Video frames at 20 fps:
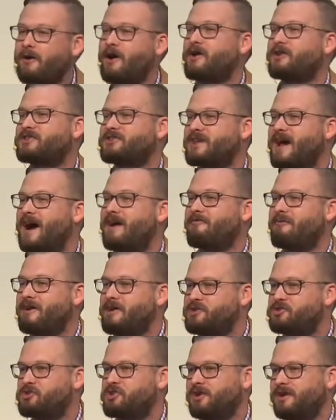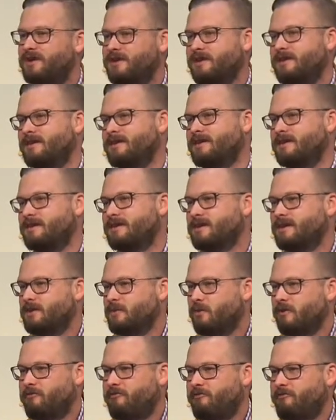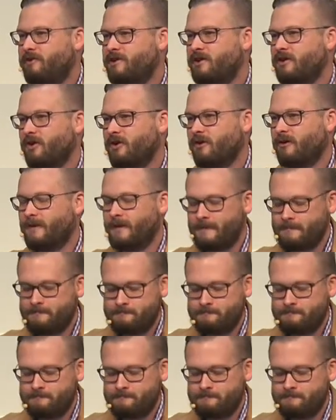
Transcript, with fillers: our salvation with fear